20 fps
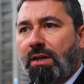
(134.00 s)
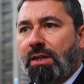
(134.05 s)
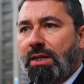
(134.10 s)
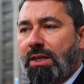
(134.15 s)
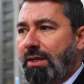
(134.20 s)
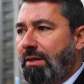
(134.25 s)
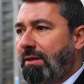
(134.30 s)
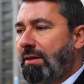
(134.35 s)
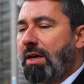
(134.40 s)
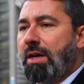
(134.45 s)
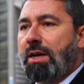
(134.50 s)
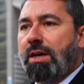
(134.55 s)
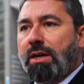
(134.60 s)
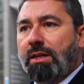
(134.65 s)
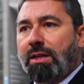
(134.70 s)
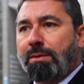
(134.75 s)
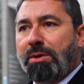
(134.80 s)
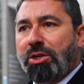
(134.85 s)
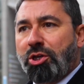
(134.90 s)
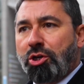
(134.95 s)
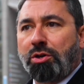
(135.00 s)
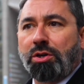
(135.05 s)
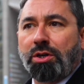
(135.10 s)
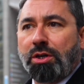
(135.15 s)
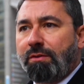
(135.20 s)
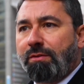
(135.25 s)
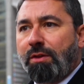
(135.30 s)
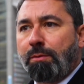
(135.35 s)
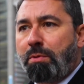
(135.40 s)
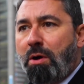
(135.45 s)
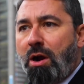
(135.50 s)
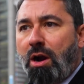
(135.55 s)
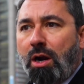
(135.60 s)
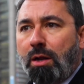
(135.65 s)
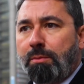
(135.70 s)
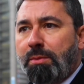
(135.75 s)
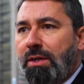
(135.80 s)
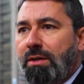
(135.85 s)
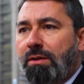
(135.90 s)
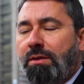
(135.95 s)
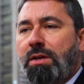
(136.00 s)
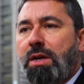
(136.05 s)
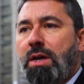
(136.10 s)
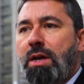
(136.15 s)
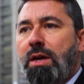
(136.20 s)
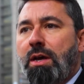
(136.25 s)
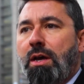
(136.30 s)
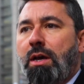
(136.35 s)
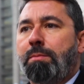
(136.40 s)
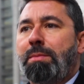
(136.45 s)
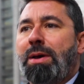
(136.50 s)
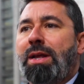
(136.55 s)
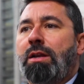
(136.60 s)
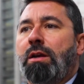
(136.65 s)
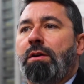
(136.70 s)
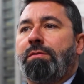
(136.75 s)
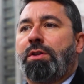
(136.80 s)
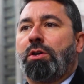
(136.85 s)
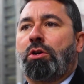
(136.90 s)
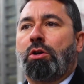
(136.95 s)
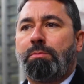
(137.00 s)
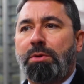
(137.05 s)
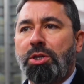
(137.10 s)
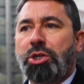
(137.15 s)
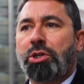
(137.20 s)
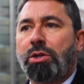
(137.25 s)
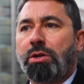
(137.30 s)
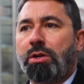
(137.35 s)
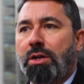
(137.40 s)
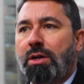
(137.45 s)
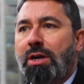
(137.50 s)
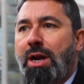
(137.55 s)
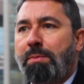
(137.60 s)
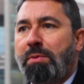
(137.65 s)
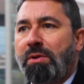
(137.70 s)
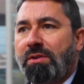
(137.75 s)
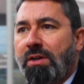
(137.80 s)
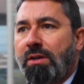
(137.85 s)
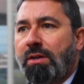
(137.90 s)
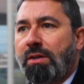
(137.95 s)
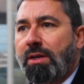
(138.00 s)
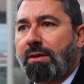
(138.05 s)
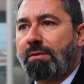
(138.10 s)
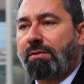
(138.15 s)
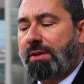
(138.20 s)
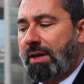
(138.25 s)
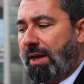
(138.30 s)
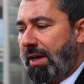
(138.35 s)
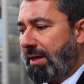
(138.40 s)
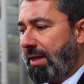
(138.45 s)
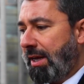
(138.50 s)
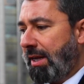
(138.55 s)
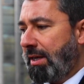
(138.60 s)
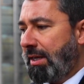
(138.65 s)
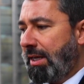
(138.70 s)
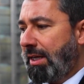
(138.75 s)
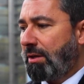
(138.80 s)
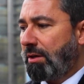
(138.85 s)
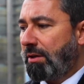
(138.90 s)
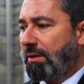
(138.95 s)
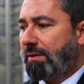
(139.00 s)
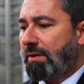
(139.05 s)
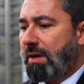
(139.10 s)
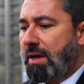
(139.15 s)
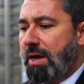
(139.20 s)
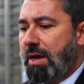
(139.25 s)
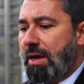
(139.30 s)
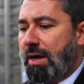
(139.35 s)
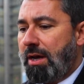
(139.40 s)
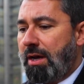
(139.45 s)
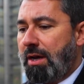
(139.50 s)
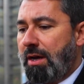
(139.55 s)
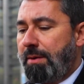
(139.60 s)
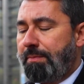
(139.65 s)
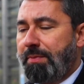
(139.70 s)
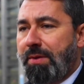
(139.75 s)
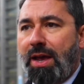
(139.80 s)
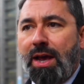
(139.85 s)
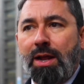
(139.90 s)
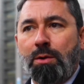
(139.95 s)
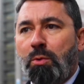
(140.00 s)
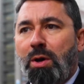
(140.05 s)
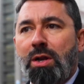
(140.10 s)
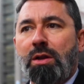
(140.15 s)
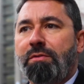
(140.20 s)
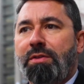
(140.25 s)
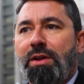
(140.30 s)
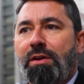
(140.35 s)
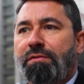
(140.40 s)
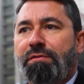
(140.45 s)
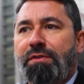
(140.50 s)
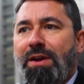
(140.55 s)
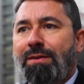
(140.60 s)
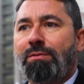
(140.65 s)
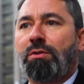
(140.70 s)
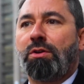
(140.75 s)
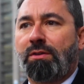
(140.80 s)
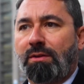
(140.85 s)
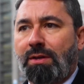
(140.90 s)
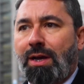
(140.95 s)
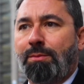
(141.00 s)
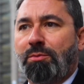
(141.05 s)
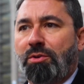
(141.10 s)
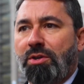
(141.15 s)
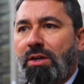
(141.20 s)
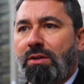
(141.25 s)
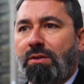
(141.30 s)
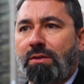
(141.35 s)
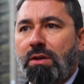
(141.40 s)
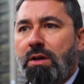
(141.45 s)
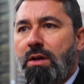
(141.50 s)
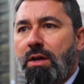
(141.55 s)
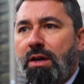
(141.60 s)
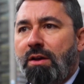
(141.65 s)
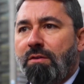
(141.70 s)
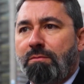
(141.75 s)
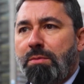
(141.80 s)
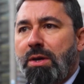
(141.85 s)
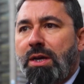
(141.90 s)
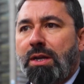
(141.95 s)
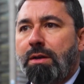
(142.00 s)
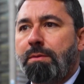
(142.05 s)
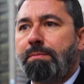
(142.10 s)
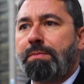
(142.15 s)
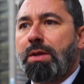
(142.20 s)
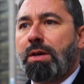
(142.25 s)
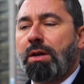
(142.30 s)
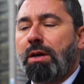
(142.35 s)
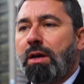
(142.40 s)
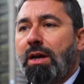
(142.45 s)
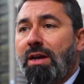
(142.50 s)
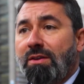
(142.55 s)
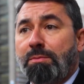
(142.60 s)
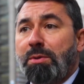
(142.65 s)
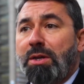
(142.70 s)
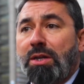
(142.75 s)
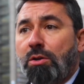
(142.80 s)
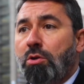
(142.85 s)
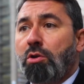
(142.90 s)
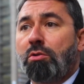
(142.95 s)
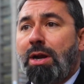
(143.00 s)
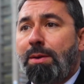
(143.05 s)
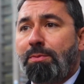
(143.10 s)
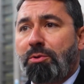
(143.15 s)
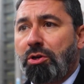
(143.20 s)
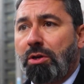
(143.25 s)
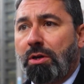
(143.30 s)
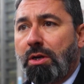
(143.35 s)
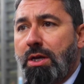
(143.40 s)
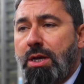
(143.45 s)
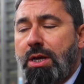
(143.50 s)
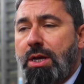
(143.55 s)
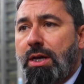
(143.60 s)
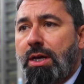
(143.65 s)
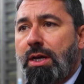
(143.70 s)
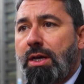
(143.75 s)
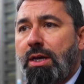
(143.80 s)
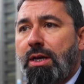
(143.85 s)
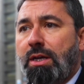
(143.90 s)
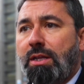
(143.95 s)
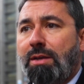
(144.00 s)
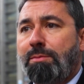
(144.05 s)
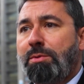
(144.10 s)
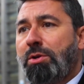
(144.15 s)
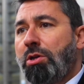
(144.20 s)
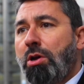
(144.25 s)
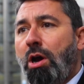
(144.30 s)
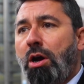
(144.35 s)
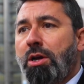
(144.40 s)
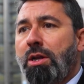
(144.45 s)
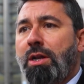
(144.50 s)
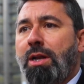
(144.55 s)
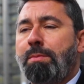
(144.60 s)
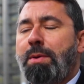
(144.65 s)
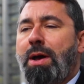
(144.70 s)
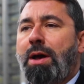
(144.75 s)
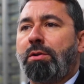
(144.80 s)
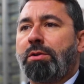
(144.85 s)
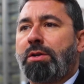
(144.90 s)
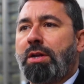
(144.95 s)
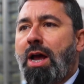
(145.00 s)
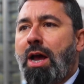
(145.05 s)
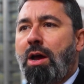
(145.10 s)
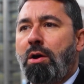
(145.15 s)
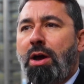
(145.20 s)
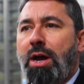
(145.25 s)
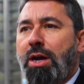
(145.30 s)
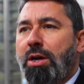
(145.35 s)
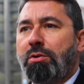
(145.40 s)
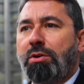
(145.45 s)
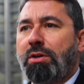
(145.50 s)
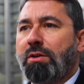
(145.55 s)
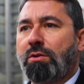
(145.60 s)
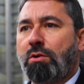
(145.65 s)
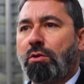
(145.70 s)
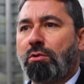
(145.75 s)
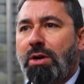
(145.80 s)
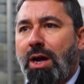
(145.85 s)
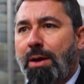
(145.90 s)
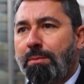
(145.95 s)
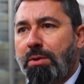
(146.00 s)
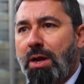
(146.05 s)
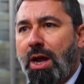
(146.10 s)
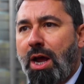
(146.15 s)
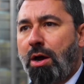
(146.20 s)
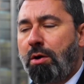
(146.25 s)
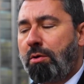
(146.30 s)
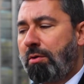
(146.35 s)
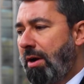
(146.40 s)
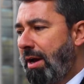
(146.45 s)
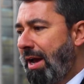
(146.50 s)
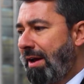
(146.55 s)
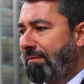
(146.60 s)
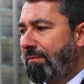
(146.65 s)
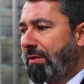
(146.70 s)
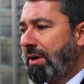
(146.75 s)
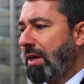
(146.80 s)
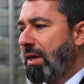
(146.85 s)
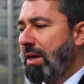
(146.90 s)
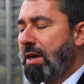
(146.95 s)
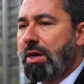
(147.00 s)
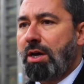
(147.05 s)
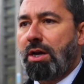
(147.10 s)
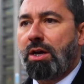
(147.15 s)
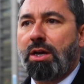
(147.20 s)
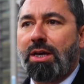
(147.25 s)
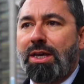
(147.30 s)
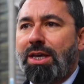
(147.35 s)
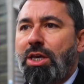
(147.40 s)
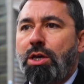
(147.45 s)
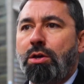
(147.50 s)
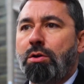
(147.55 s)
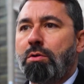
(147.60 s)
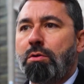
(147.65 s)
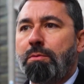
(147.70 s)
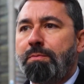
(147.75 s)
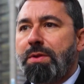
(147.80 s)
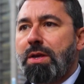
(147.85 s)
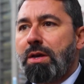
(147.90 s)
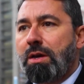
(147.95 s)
elite, the majority of the parliament, many of the commission representatives and leaders, and one of their favorite subjects has been corruption. They've been talking about how Hungary is corrupt, how every EU